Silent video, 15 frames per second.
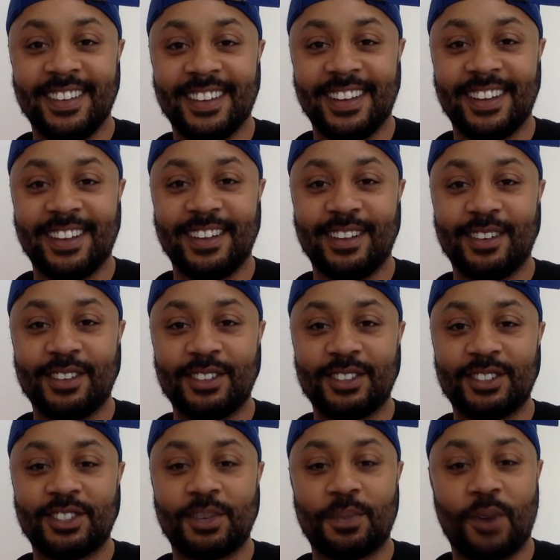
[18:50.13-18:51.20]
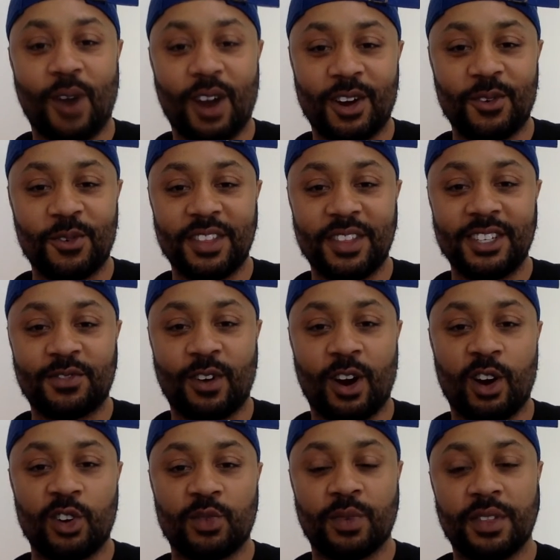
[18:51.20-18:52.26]
to partner with these
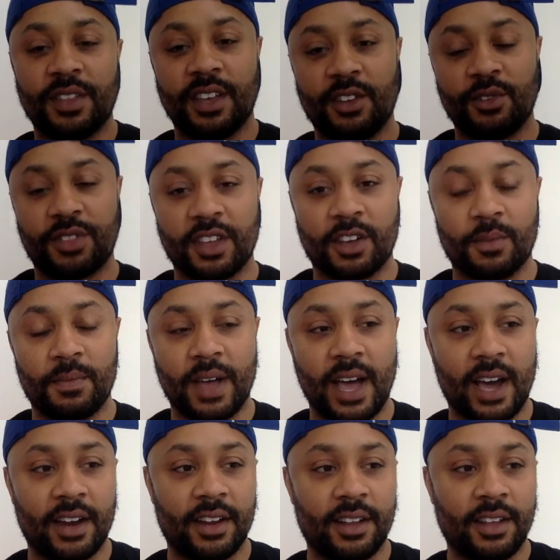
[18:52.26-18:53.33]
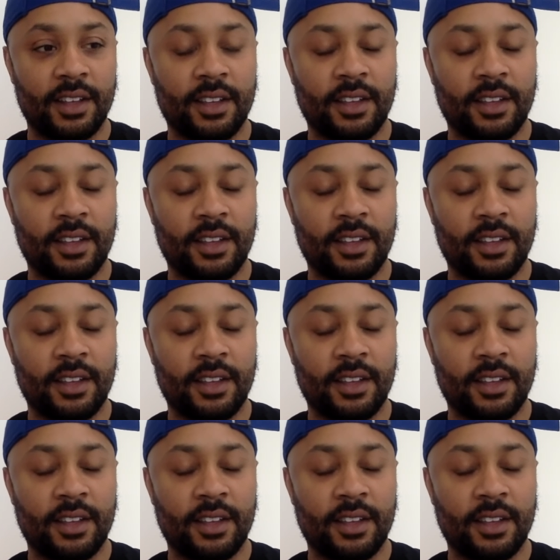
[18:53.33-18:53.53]
firms. But then you think about it,